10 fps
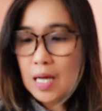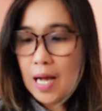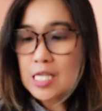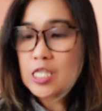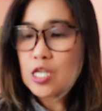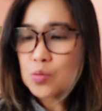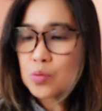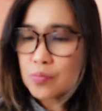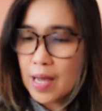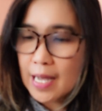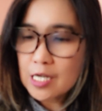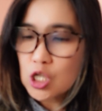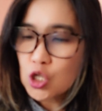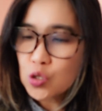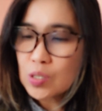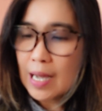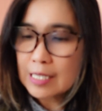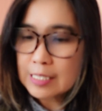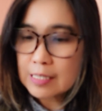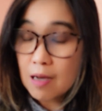As a new grad, should
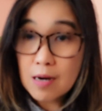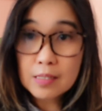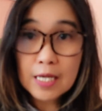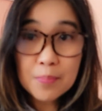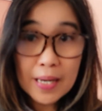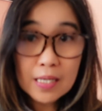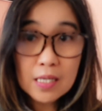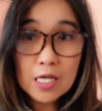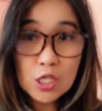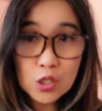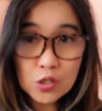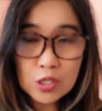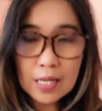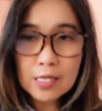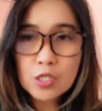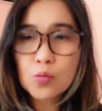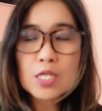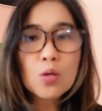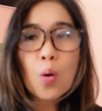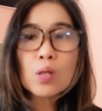I start in medical surgical? So
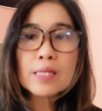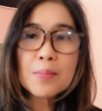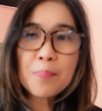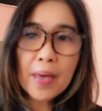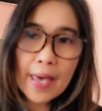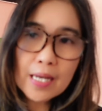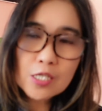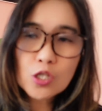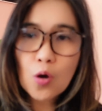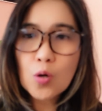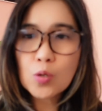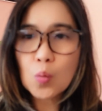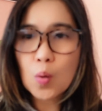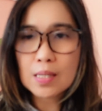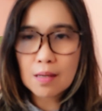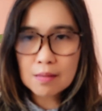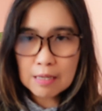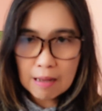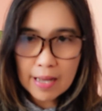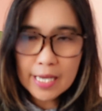it all depends on what
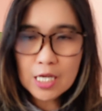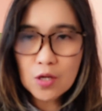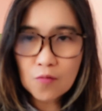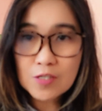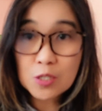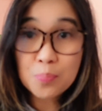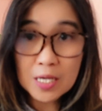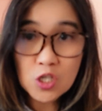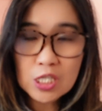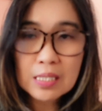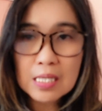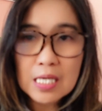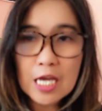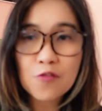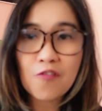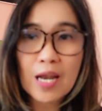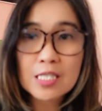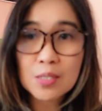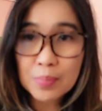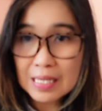kind of specialty and
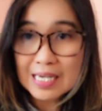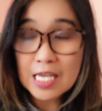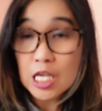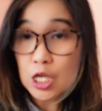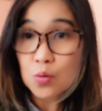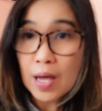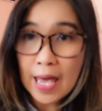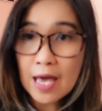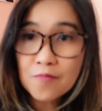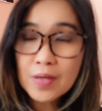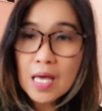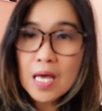flexibility you have.